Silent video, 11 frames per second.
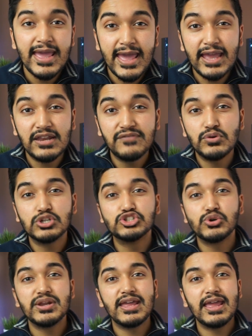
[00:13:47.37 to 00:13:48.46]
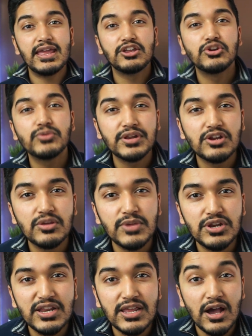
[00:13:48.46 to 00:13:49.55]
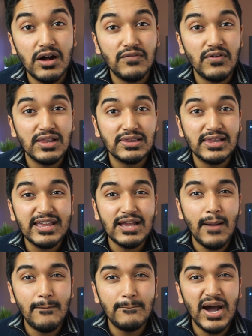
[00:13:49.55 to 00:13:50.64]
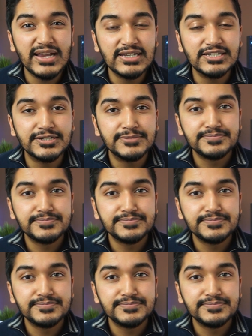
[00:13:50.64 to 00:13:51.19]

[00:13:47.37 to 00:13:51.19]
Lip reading: And if you want to join a curated community of like-minded